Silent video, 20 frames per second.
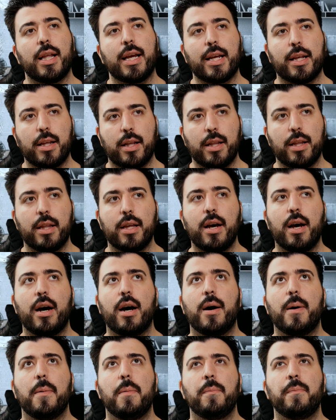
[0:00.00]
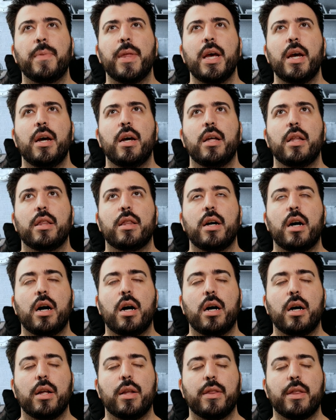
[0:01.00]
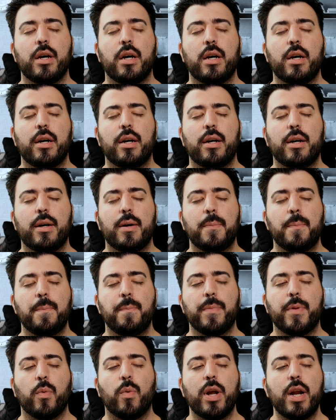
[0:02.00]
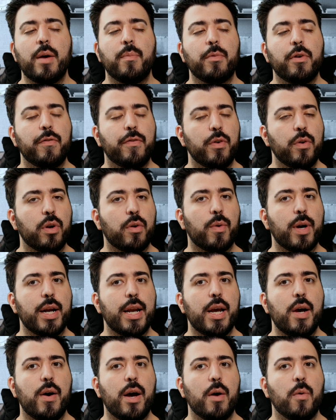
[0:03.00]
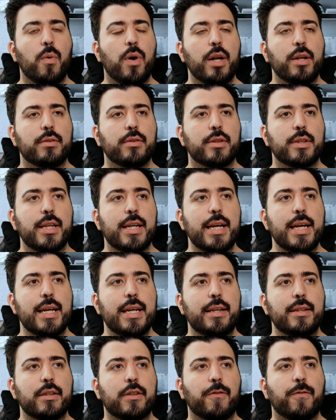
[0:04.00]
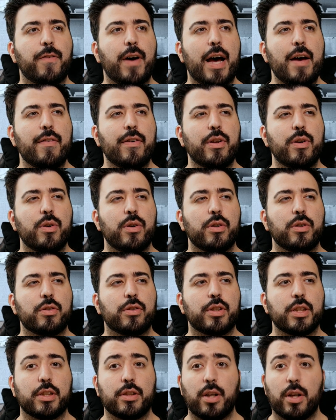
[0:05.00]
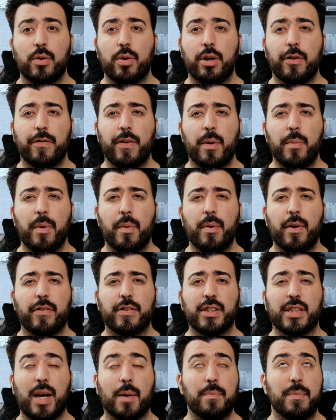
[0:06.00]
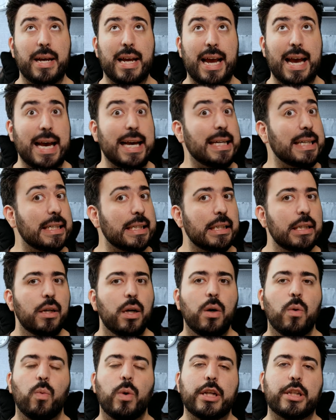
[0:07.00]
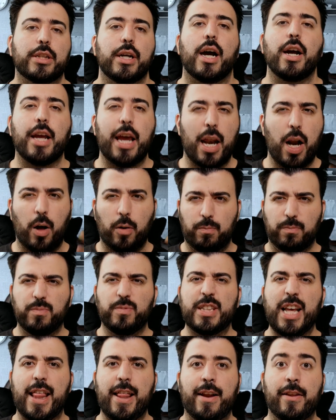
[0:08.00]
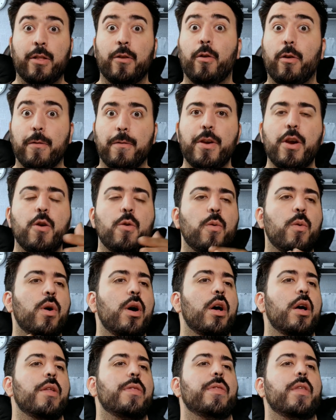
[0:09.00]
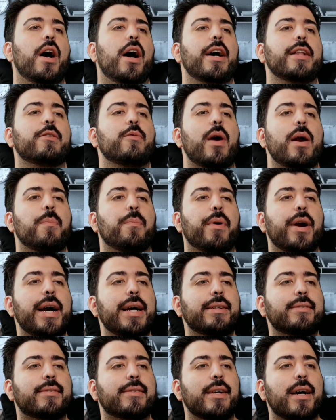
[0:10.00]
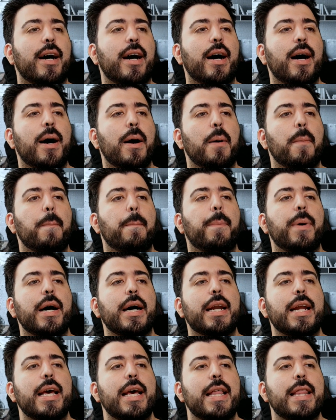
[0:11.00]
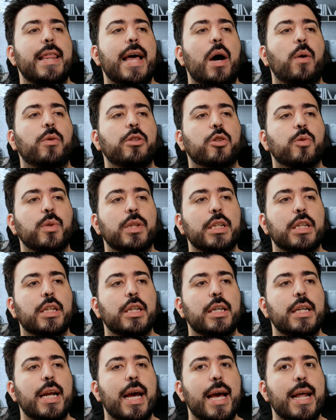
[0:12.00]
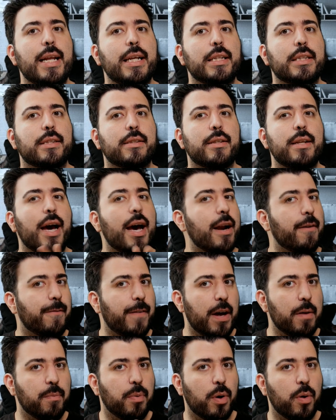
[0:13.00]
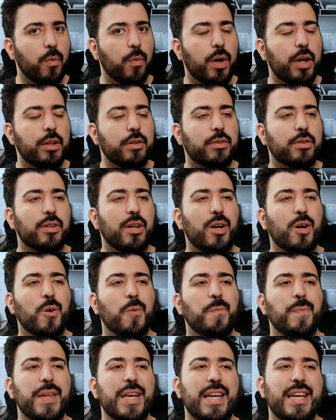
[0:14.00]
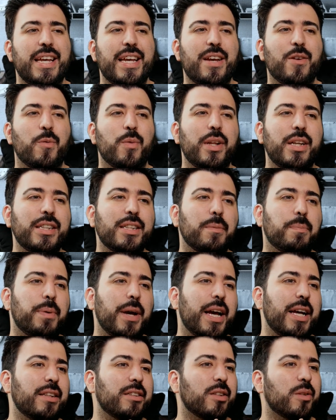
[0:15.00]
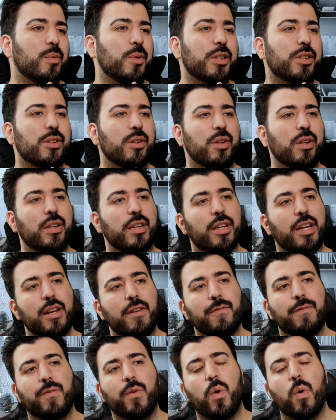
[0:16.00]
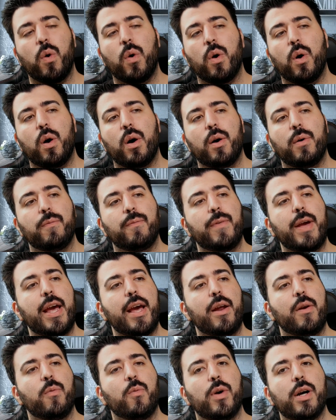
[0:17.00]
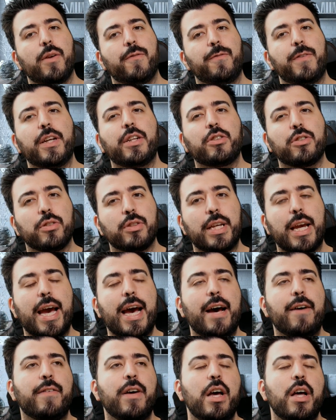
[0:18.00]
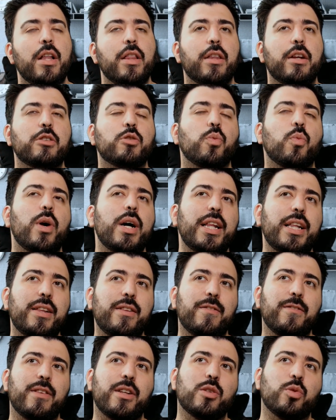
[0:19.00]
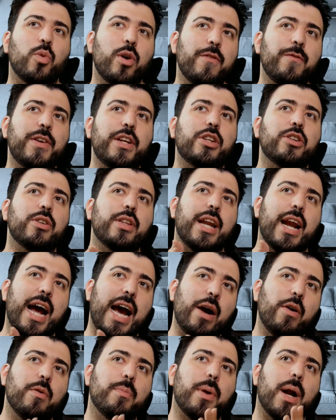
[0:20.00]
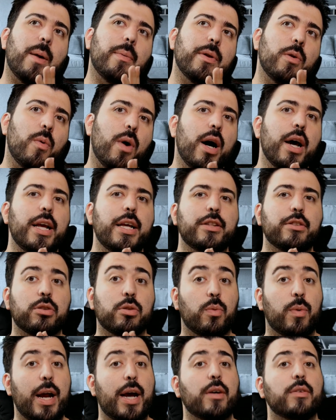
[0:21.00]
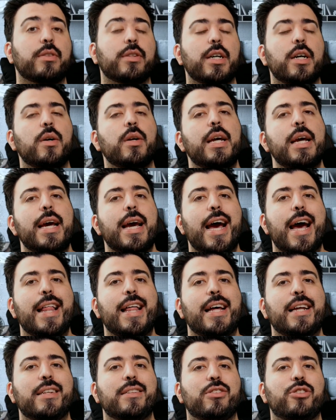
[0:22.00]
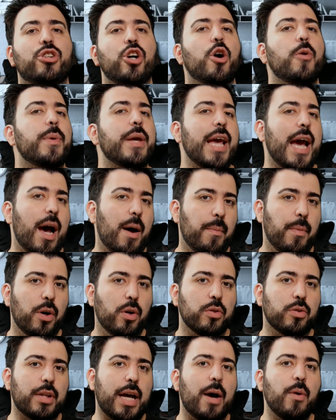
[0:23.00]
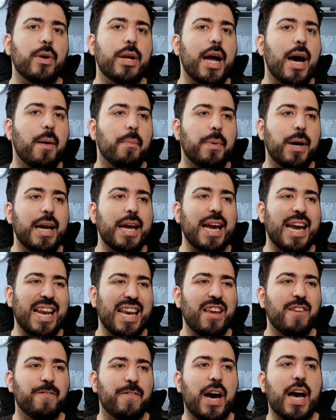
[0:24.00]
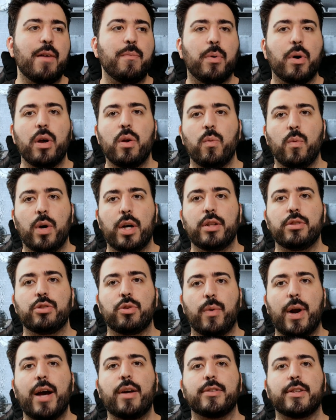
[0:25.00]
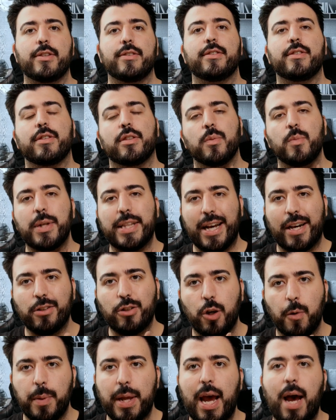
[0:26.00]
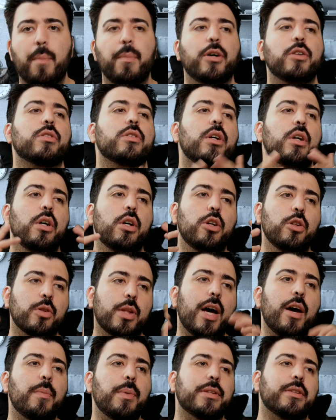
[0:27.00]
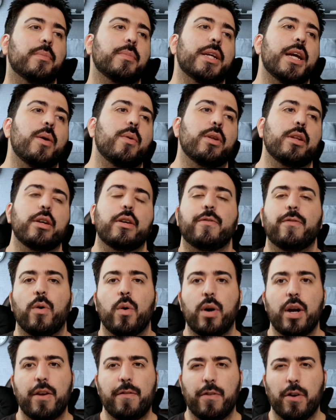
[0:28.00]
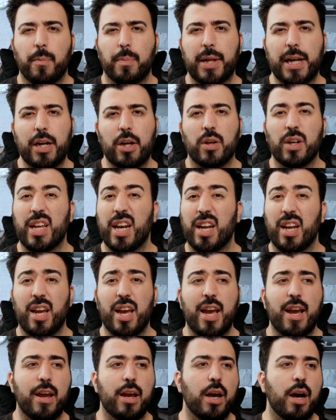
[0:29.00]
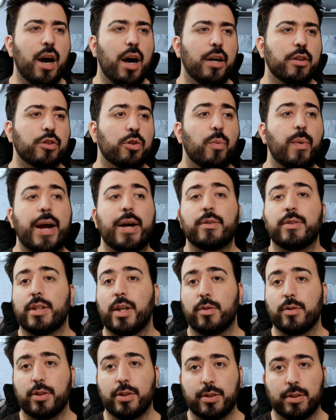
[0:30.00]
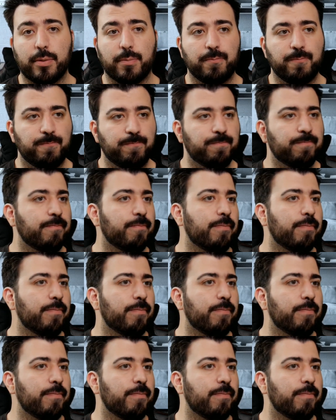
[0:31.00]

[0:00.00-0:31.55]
like the um, the the um, the one I'm reviewing right now, I want to say is 500 or 600 if I remember off the top of my head. Which again, I'll say that in the review uh, the right price. Uh, but that one's really good, and it's not a 5.1. So it really depends on what you're looking for and what features you have. There's one there's one feature that I would probably want in surround sound, and that is Dolby Atmos. I would not buy any 5.1 surround sound system without Dolby Atmos. So that would be something I would look for if you're planning on getting a uh, surround sound system.